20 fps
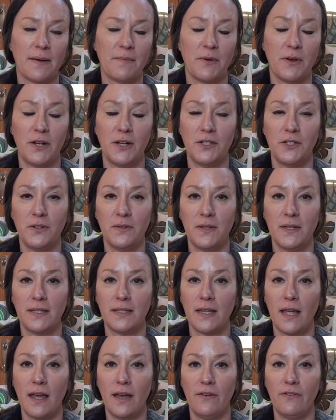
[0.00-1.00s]
I'm going to do
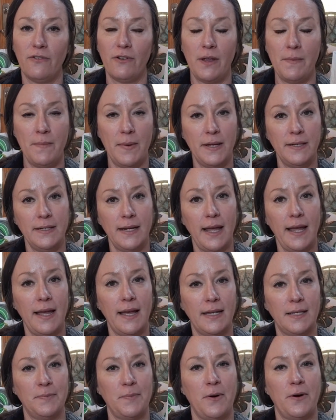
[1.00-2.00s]
this every Monday
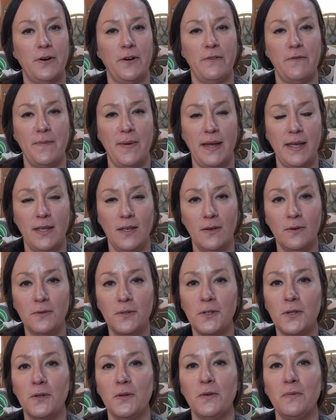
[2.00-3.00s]
as part of my
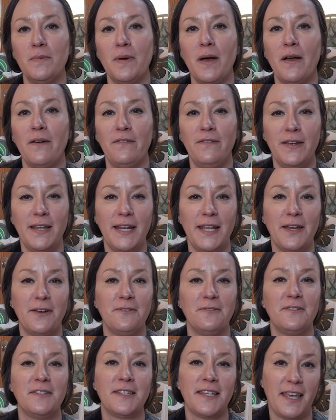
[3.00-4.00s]
YouTube
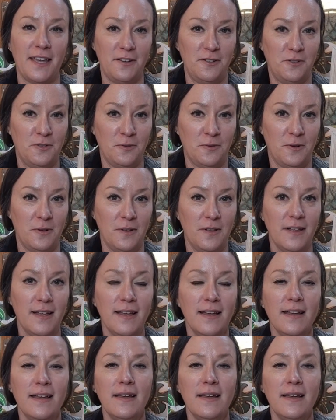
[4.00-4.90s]
video schedule.